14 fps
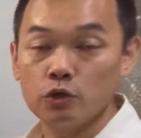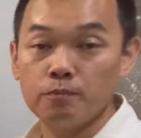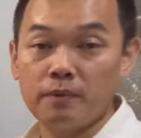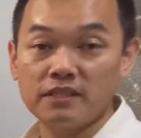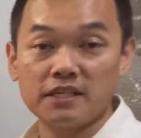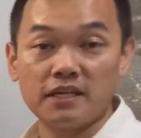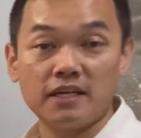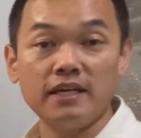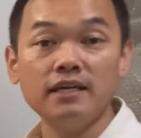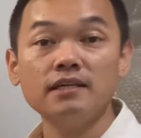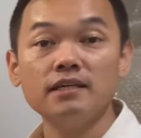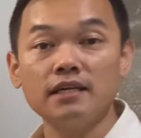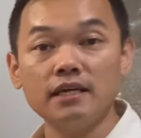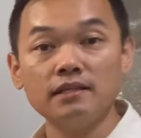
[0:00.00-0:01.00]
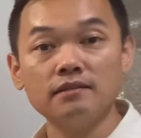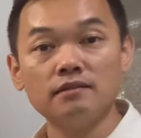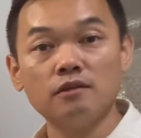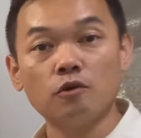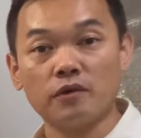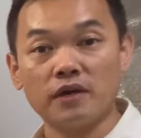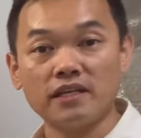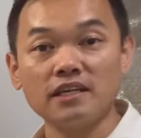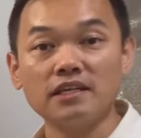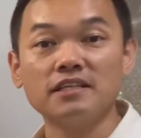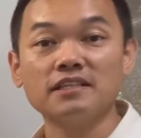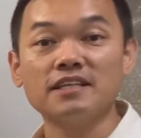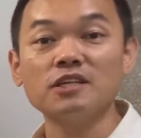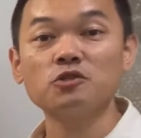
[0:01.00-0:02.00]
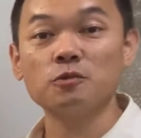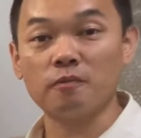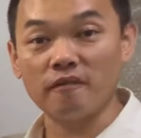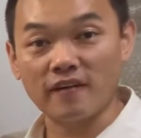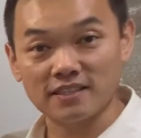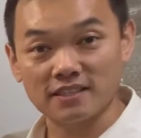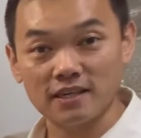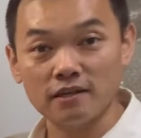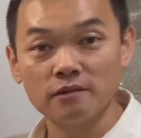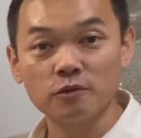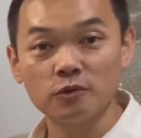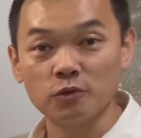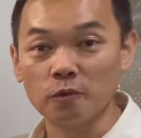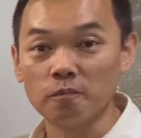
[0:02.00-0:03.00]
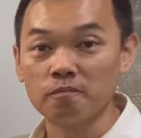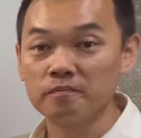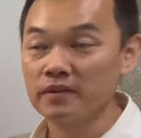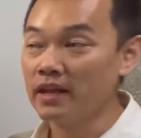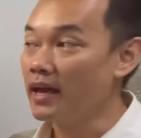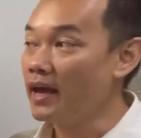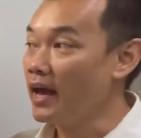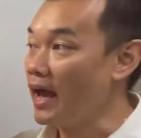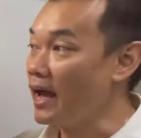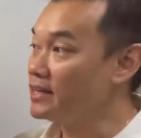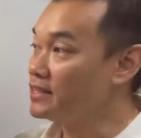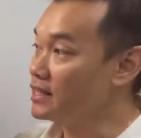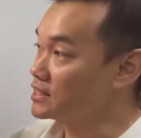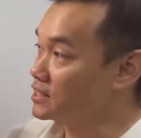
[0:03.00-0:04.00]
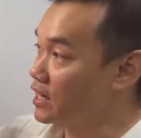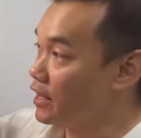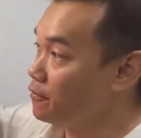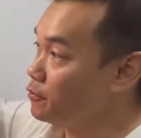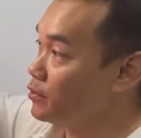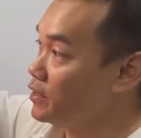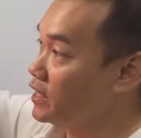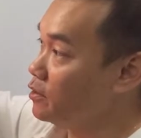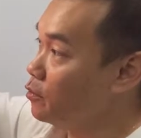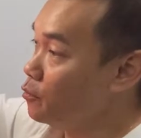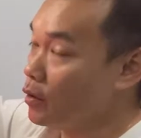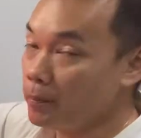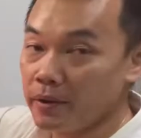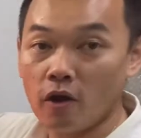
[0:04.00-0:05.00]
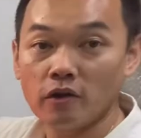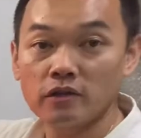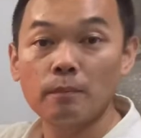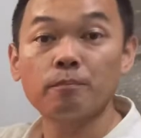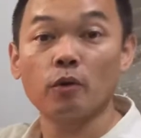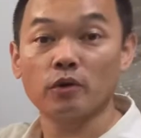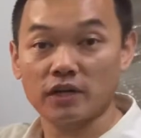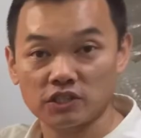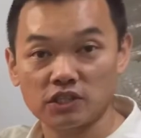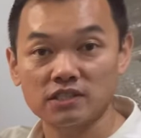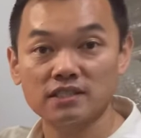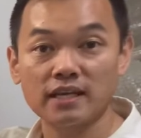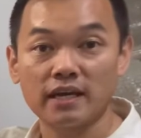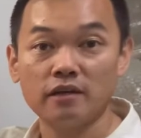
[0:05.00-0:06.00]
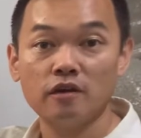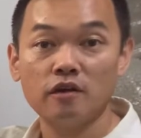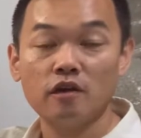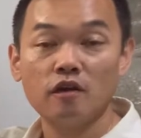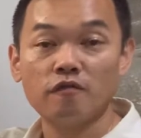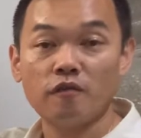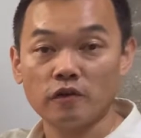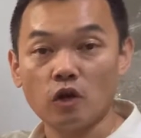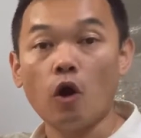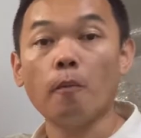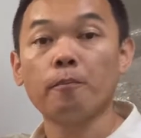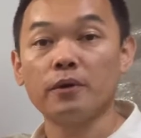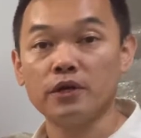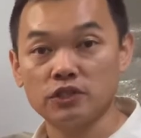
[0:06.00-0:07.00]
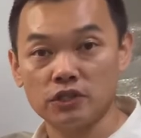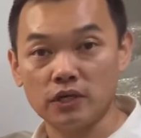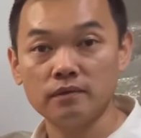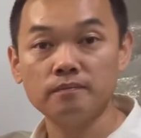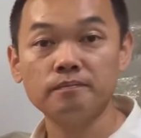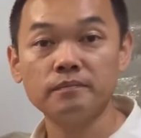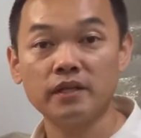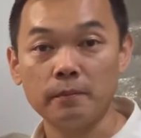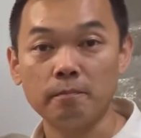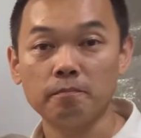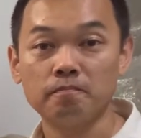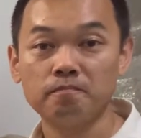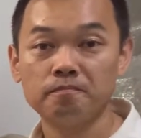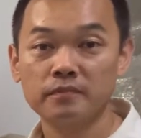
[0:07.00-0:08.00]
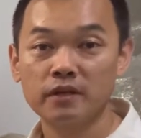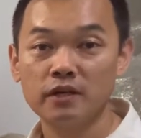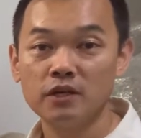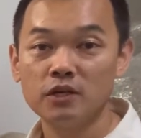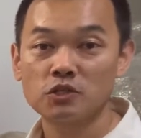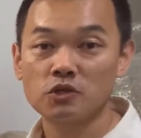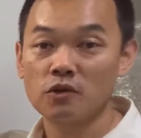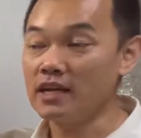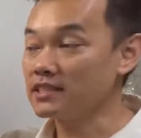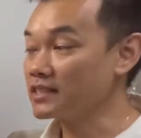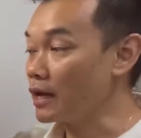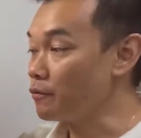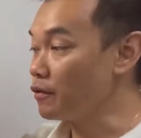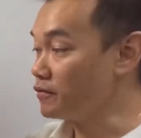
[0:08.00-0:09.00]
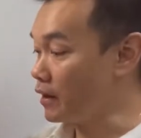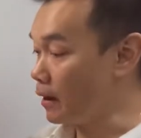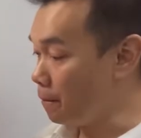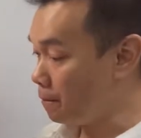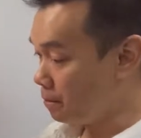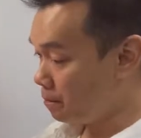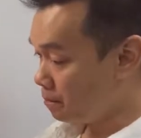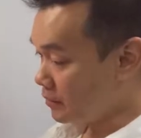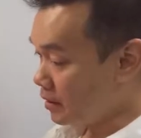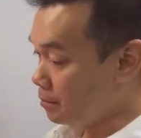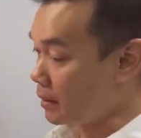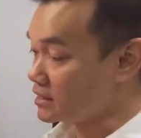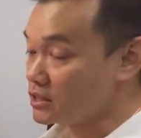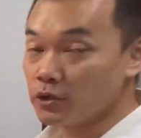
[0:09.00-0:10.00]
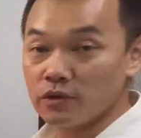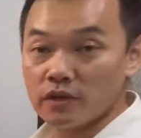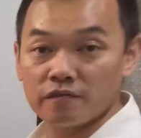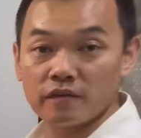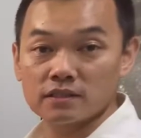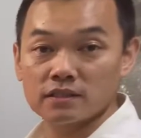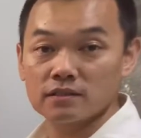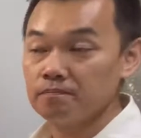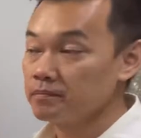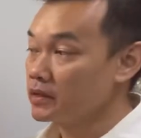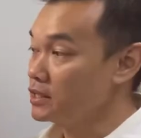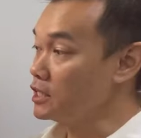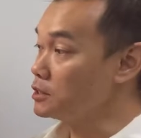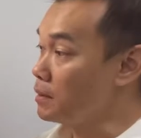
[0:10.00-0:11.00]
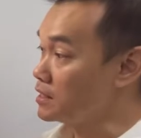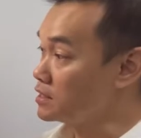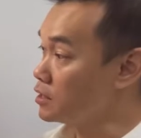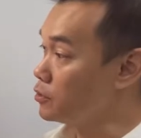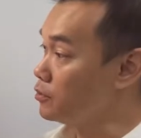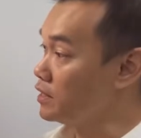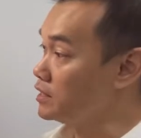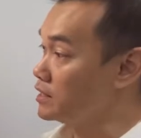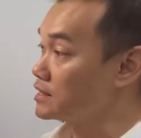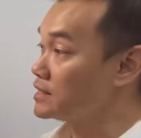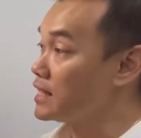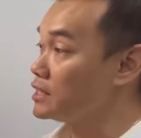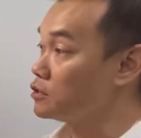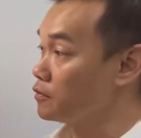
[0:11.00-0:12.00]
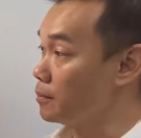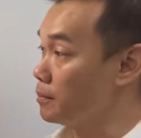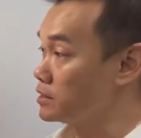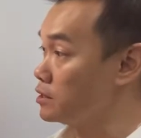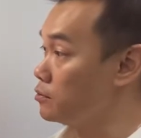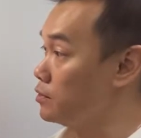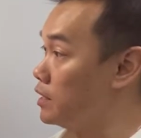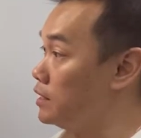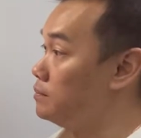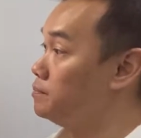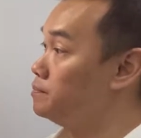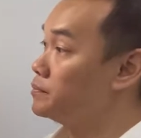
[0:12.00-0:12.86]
Basically, it located in the supervisor room. And the slave unit will be on the production side for the operation team. So let's start with the master unit first. This master unit, the size of the master unit,